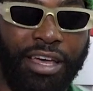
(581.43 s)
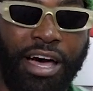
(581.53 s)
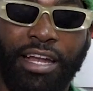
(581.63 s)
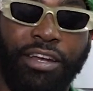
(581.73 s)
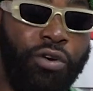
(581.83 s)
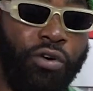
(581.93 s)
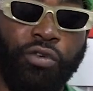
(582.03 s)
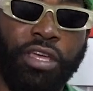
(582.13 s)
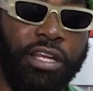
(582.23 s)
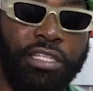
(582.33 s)
and I don't
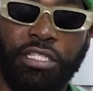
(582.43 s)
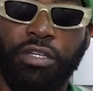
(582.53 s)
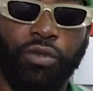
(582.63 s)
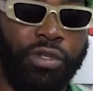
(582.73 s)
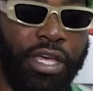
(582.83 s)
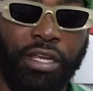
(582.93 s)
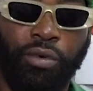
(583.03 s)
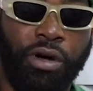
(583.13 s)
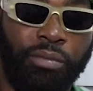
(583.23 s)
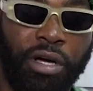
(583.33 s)
really share it with
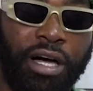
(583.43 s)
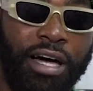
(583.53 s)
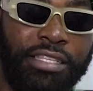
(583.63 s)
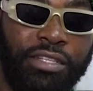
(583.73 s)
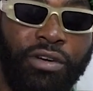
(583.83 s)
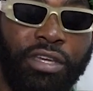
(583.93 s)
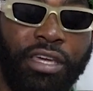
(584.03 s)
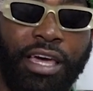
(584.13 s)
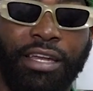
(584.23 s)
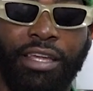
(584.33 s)
anyone, because you
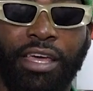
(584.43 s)
can